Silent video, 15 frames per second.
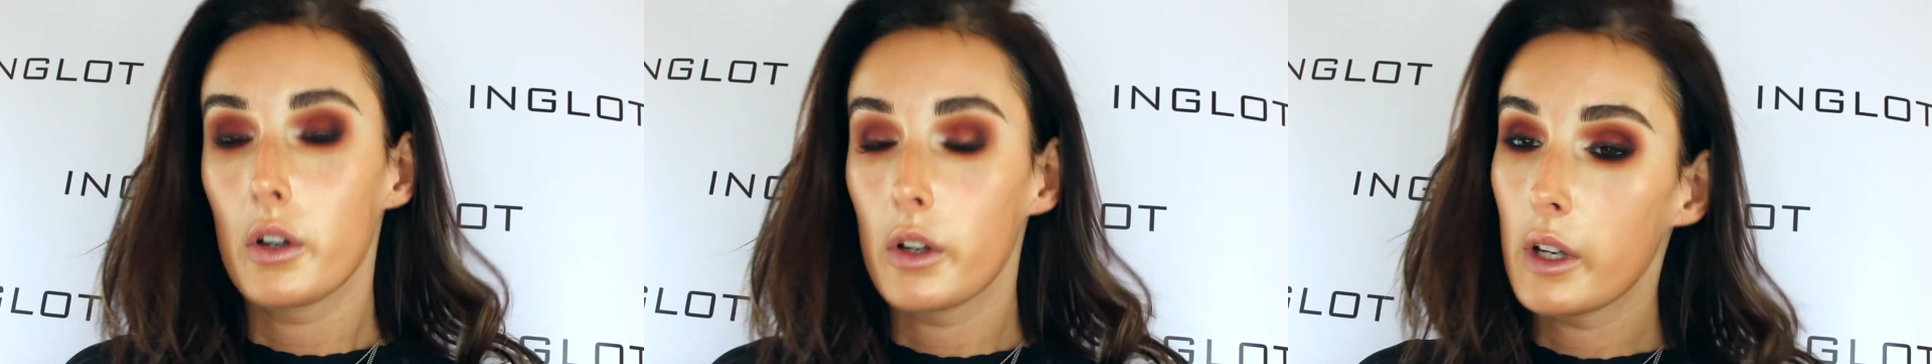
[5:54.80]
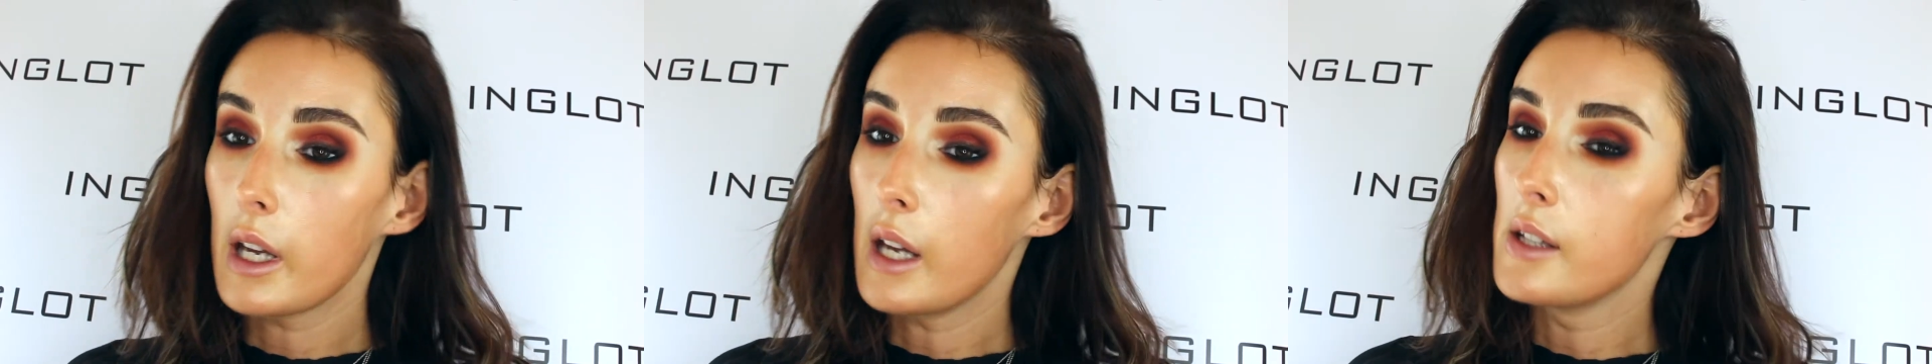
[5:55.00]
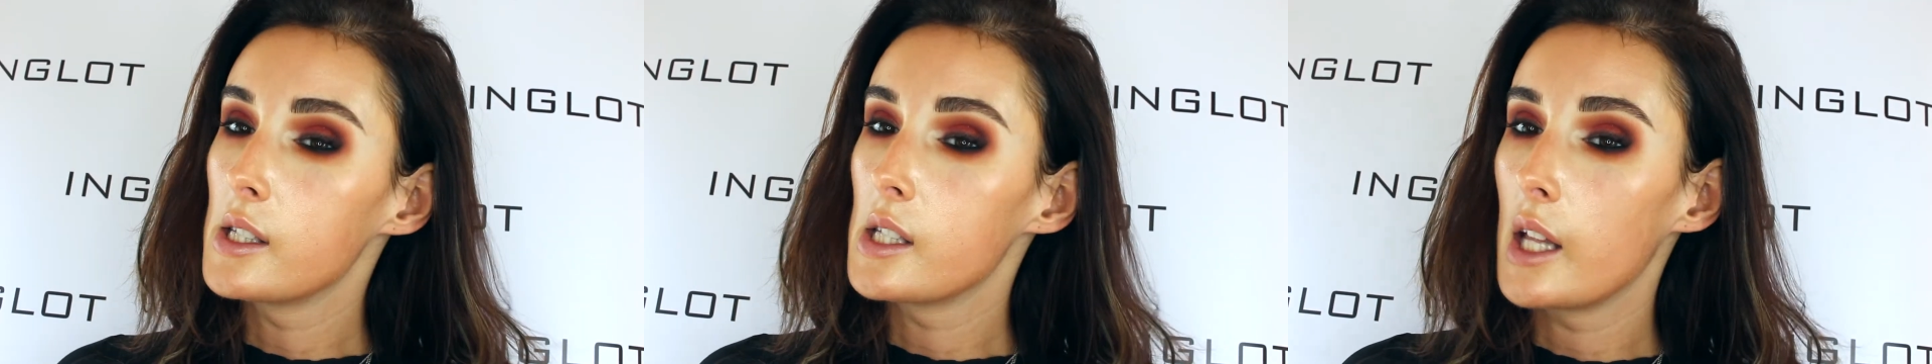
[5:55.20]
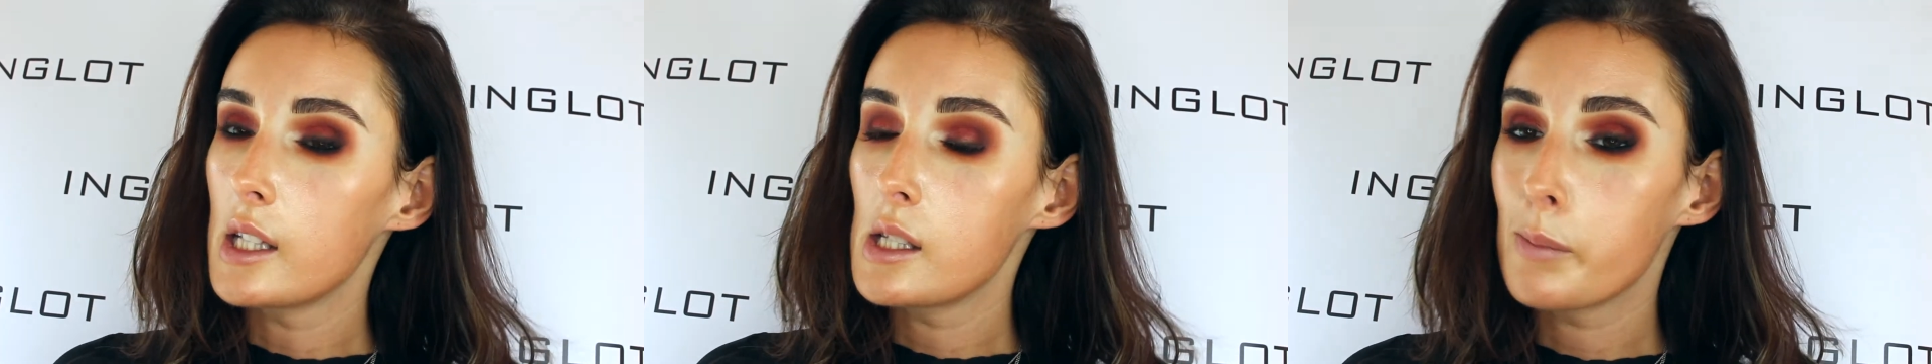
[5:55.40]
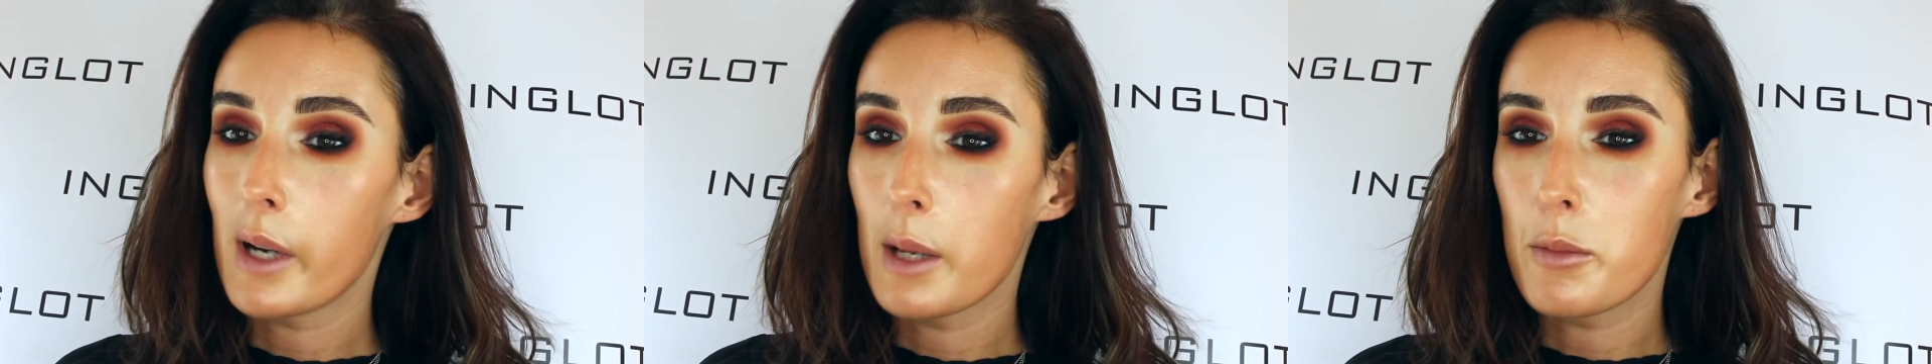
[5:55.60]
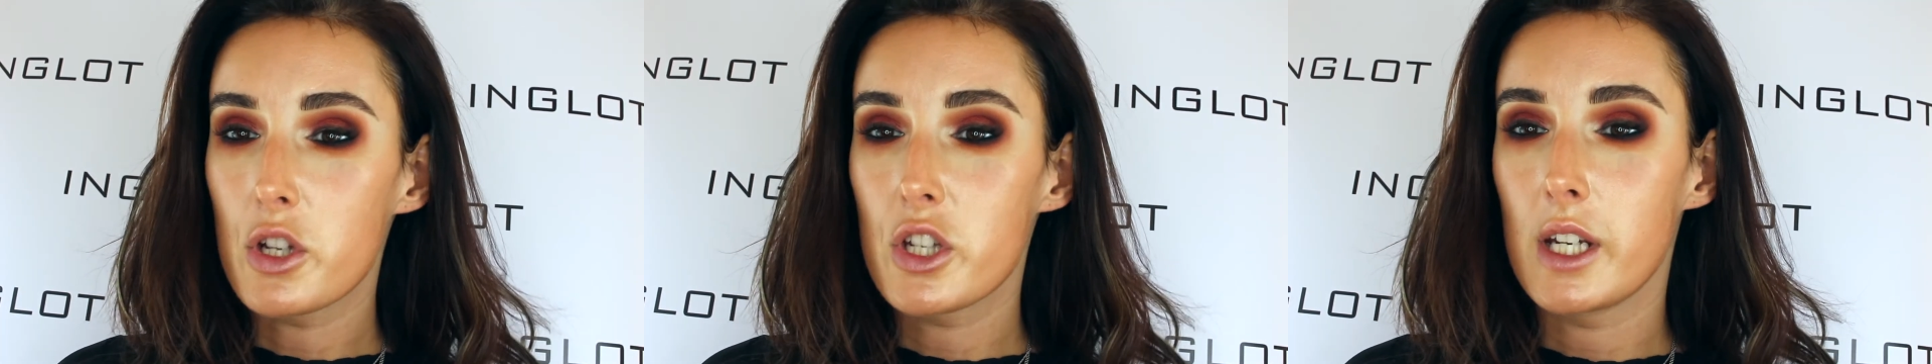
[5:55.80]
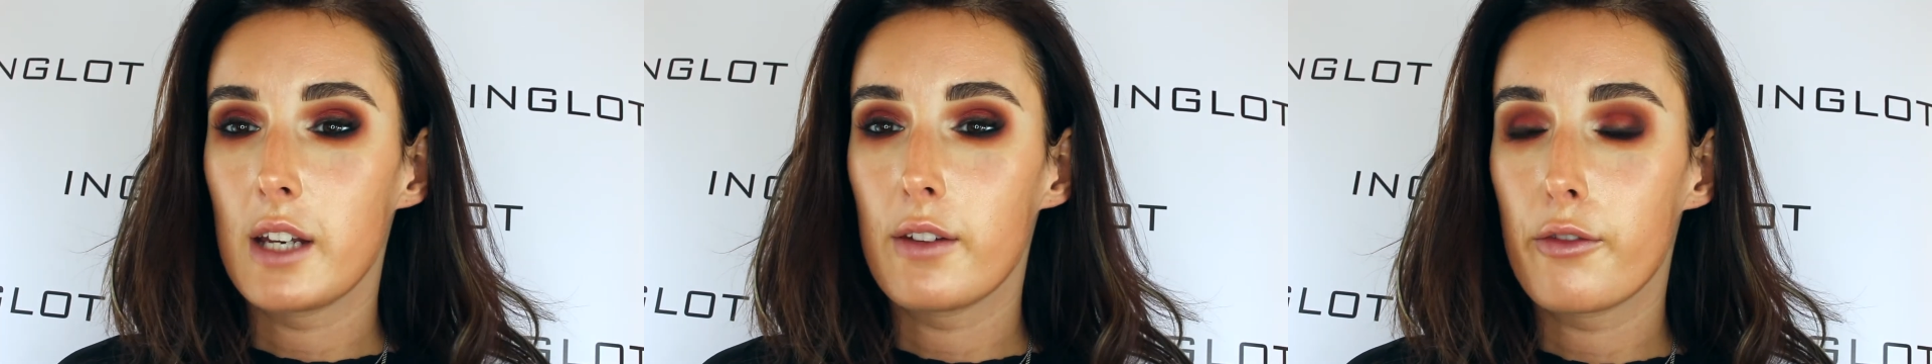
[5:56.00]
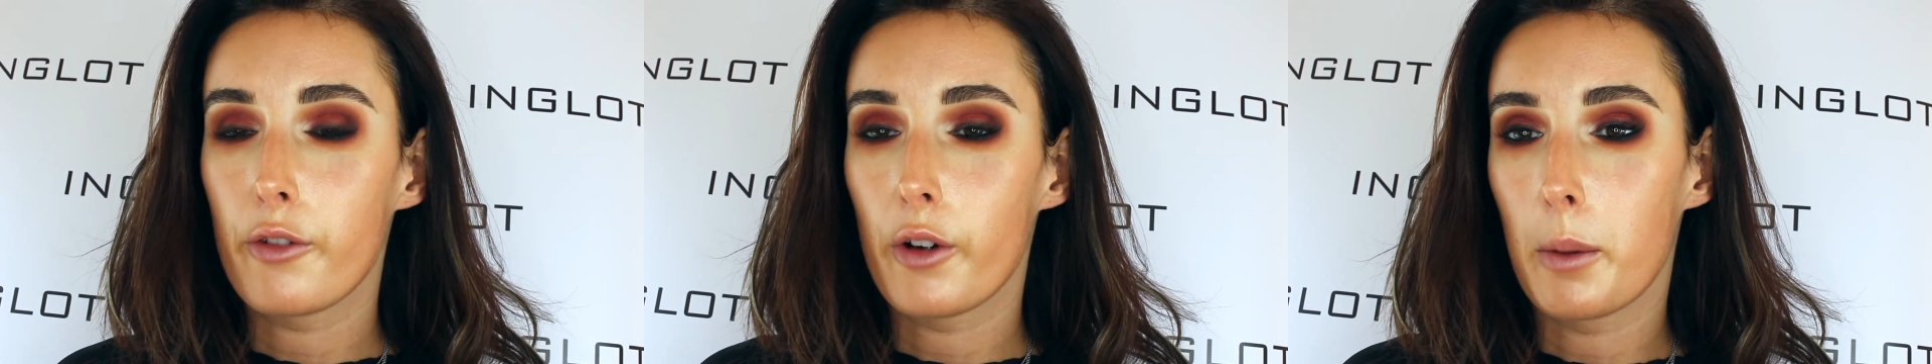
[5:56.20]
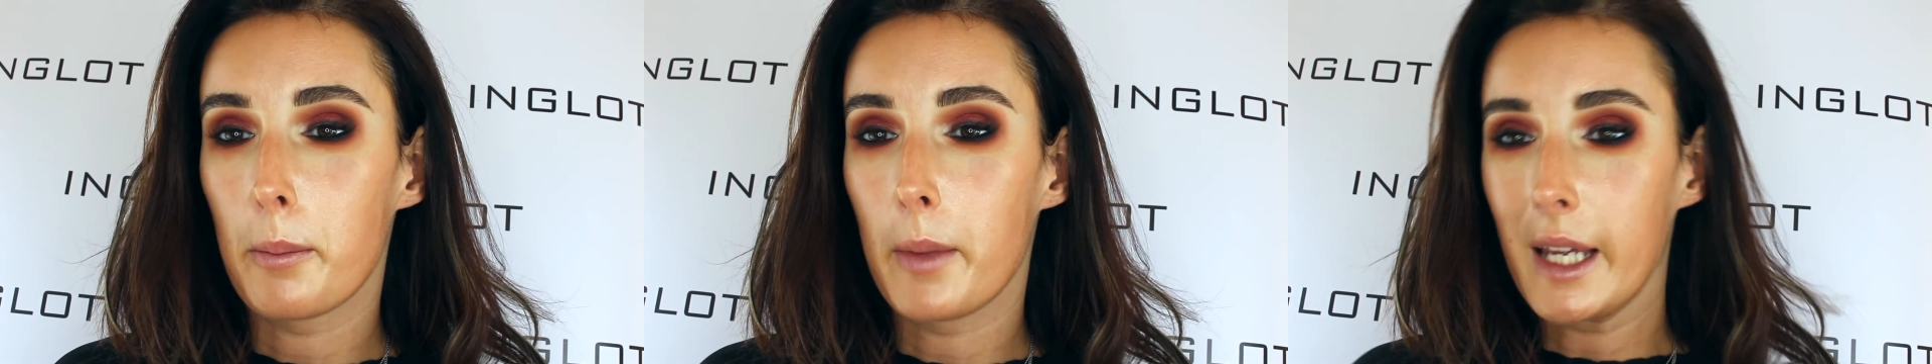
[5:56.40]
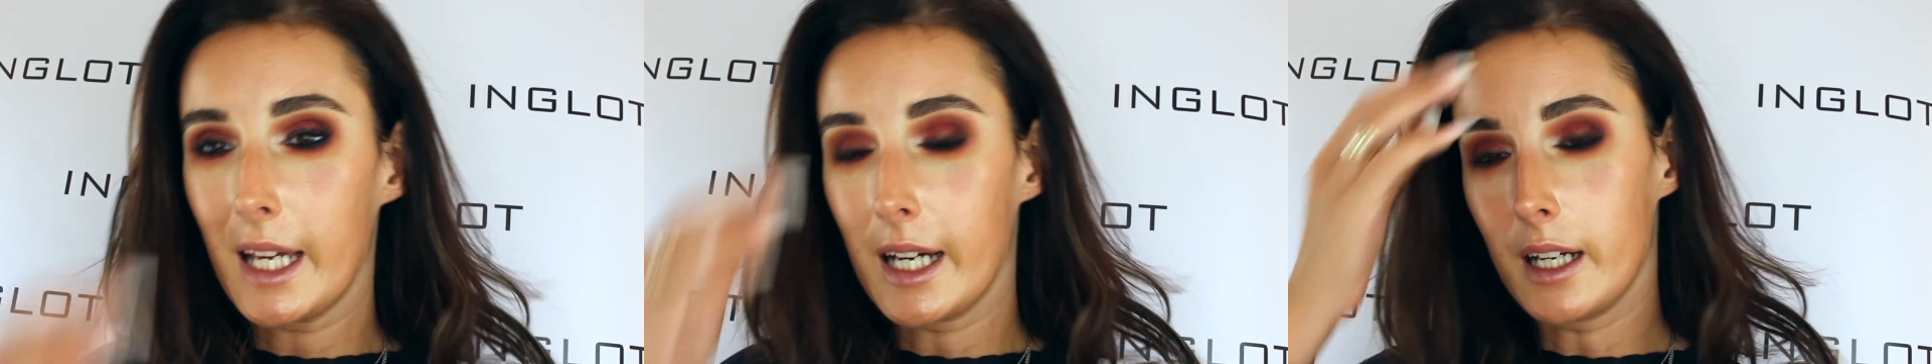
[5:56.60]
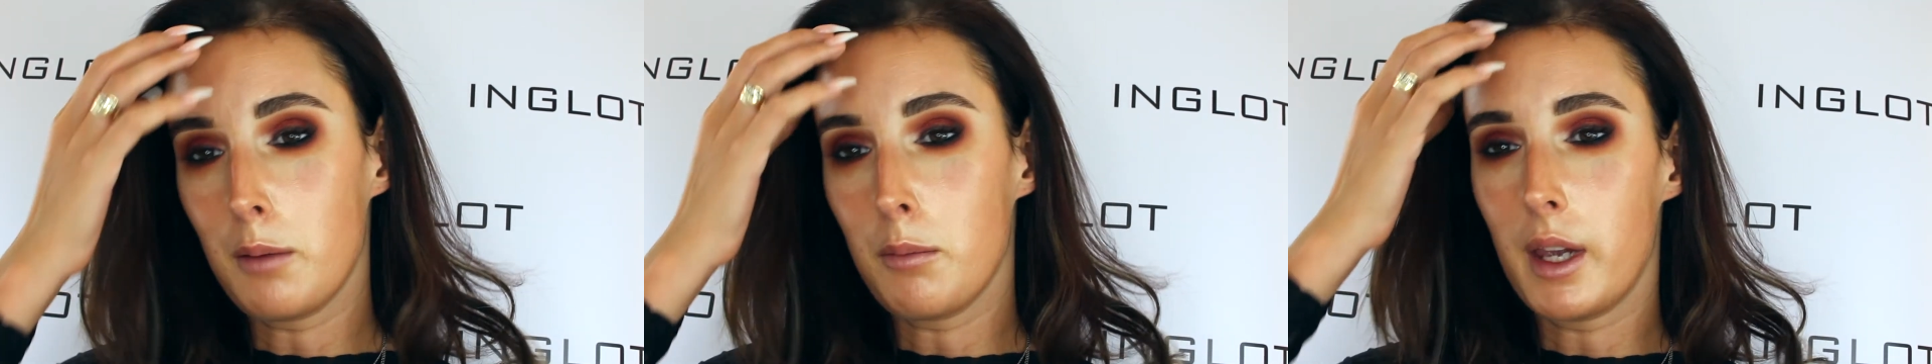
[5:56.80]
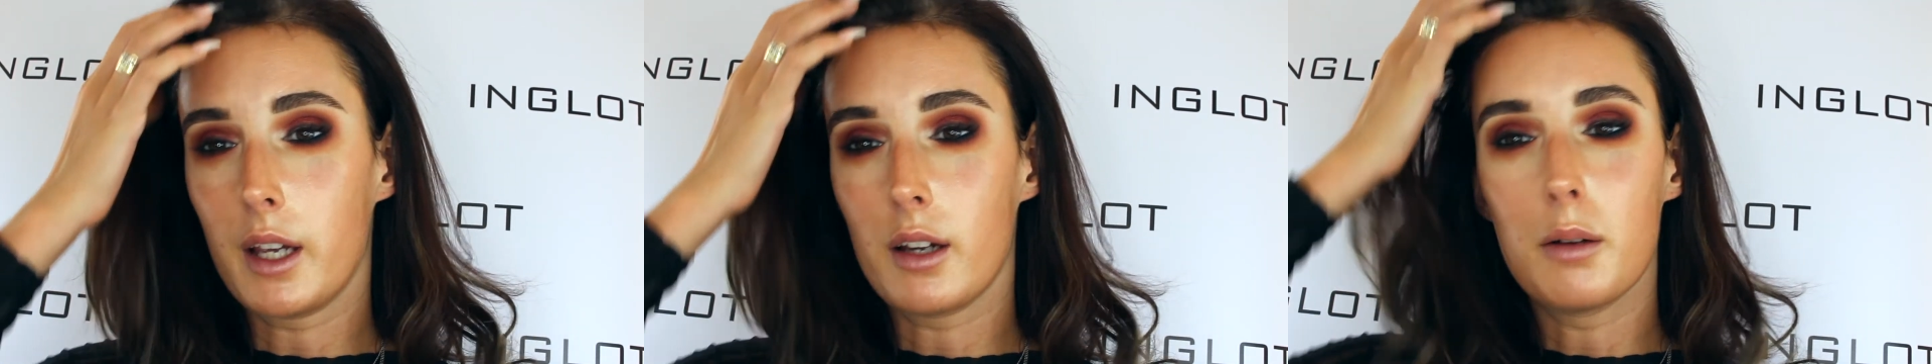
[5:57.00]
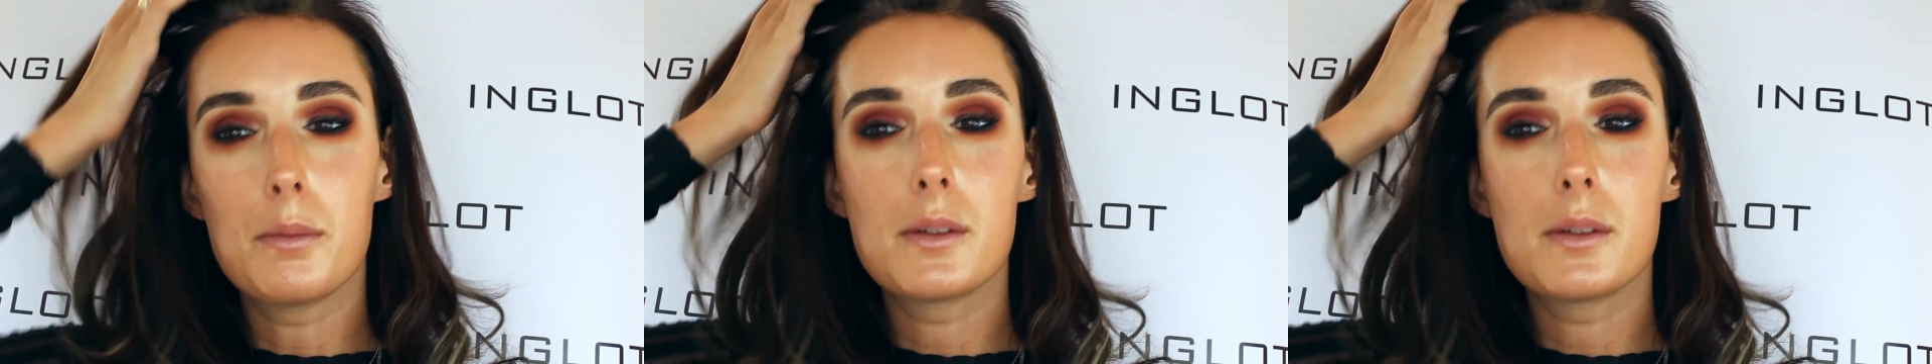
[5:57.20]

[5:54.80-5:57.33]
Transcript: Okay, so that's pretty much it for my eye makeup.